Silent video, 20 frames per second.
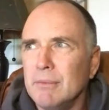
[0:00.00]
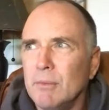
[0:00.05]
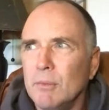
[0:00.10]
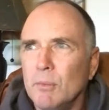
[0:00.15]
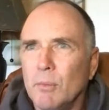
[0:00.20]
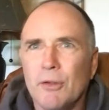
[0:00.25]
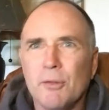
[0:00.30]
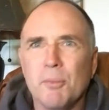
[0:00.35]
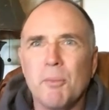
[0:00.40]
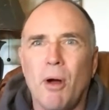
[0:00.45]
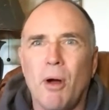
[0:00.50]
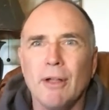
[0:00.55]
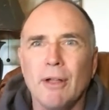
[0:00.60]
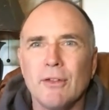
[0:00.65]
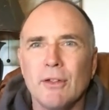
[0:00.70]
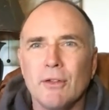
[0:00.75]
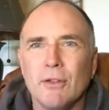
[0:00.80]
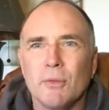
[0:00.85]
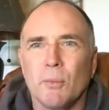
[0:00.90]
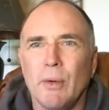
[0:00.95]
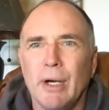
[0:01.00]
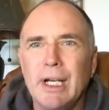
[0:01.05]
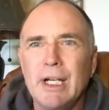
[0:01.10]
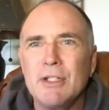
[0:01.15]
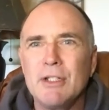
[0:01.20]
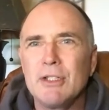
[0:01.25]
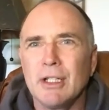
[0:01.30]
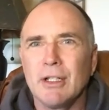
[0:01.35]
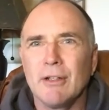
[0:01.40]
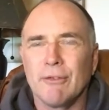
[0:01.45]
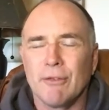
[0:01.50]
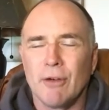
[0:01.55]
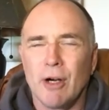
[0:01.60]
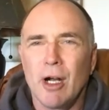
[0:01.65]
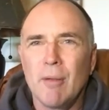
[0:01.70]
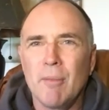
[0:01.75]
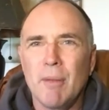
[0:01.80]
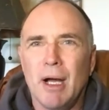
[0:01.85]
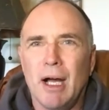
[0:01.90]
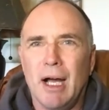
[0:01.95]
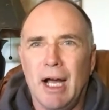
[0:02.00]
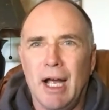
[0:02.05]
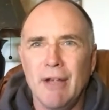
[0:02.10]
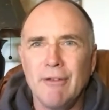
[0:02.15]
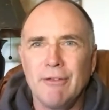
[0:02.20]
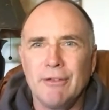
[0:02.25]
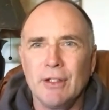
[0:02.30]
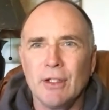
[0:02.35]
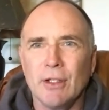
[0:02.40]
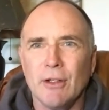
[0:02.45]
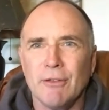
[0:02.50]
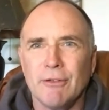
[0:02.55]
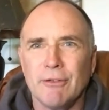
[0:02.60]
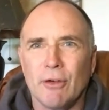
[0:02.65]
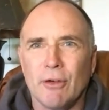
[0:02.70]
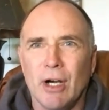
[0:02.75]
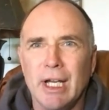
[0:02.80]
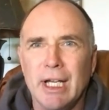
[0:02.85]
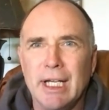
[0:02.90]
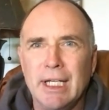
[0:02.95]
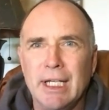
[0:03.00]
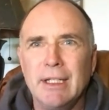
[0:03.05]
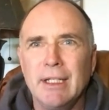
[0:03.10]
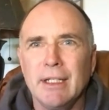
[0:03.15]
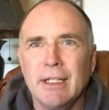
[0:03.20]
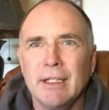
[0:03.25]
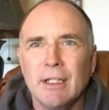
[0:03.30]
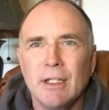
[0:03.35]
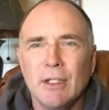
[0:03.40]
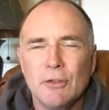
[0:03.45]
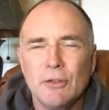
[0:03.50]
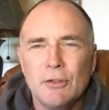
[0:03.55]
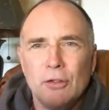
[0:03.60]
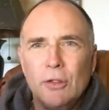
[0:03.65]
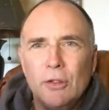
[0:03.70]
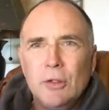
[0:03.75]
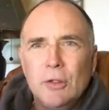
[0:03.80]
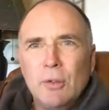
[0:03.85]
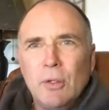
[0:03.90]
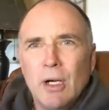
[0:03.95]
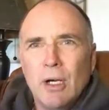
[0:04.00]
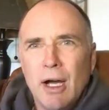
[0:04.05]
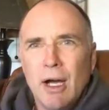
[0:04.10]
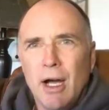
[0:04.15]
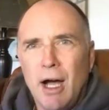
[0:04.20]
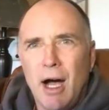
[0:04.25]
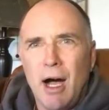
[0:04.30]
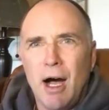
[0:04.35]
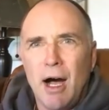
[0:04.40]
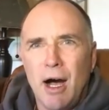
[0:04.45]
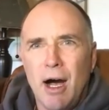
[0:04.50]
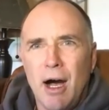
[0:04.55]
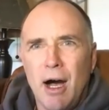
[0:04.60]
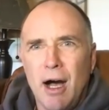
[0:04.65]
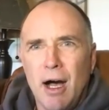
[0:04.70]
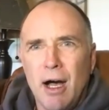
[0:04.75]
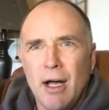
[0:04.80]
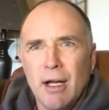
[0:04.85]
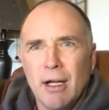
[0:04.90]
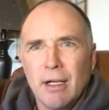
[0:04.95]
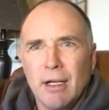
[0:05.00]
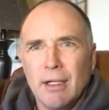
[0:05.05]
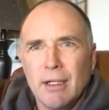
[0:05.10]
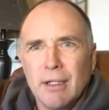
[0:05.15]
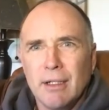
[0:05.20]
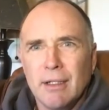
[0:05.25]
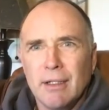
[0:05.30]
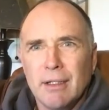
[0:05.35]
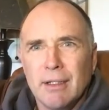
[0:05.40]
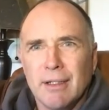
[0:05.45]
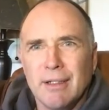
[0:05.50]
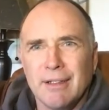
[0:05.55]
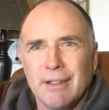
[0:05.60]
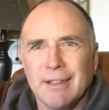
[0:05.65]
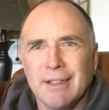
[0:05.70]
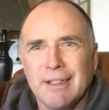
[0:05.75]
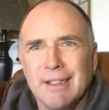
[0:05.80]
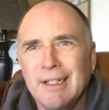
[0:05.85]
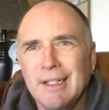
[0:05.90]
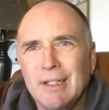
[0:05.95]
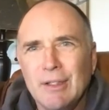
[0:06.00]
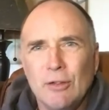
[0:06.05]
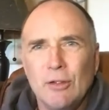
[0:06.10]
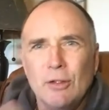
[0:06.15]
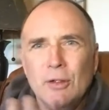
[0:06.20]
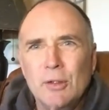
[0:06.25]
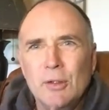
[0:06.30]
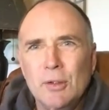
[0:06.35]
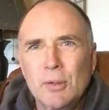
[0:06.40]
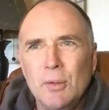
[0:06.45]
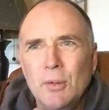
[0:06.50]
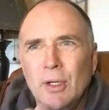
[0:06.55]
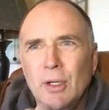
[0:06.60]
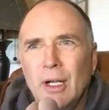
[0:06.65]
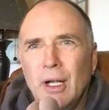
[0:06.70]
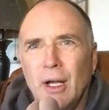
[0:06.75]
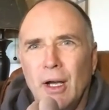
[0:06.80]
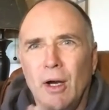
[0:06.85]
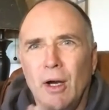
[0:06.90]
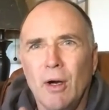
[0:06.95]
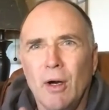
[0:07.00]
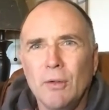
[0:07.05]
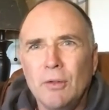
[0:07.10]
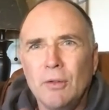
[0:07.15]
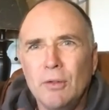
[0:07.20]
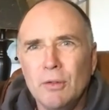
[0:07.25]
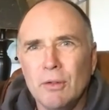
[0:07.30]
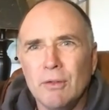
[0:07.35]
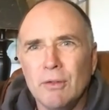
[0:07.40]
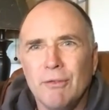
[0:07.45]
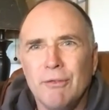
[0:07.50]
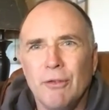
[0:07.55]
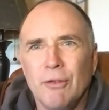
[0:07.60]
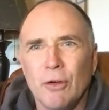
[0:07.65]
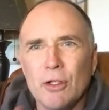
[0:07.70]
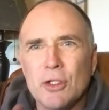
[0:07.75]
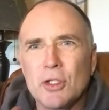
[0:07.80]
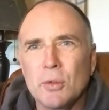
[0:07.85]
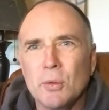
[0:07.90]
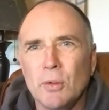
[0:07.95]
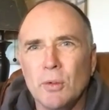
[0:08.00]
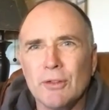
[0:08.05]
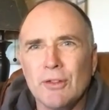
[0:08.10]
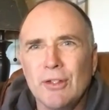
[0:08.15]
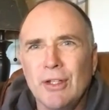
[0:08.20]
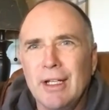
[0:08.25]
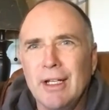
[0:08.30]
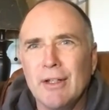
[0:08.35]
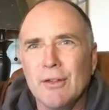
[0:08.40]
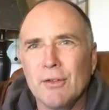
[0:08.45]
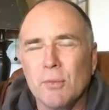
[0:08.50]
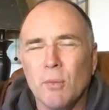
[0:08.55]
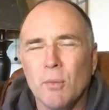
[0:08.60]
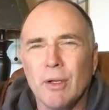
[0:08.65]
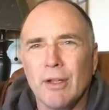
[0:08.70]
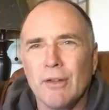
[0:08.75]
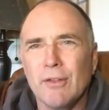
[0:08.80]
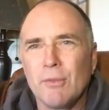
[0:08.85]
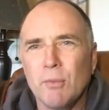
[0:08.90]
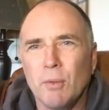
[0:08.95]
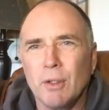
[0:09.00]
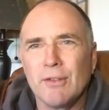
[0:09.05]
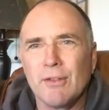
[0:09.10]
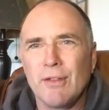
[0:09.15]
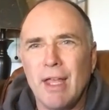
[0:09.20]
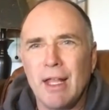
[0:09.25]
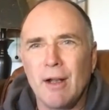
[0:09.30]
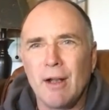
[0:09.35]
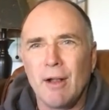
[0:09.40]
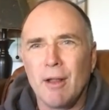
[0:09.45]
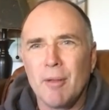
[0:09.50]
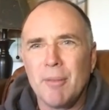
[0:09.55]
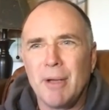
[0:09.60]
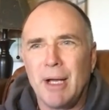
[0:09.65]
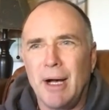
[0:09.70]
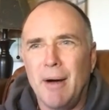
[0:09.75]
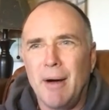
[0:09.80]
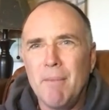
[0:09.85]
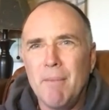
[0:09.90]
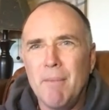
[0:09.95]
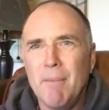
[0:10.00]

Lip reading: responses ranging from "I feel afraid" to "haha" to "oh, virtual tennis, what's that all about?"